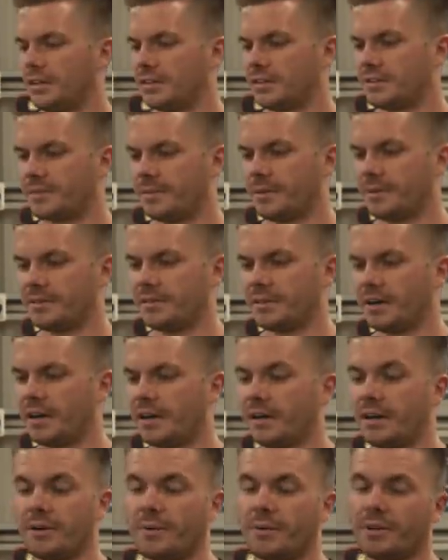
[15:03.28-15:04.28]
It's supposed to, I
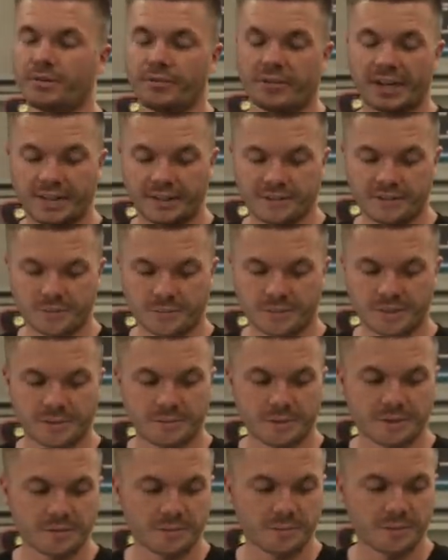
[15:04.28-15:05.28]
don't know what it's rated to, but it's
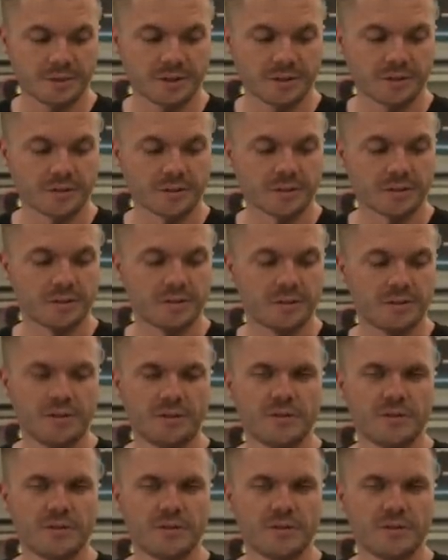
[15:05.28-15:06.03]
supposed to be pretty good.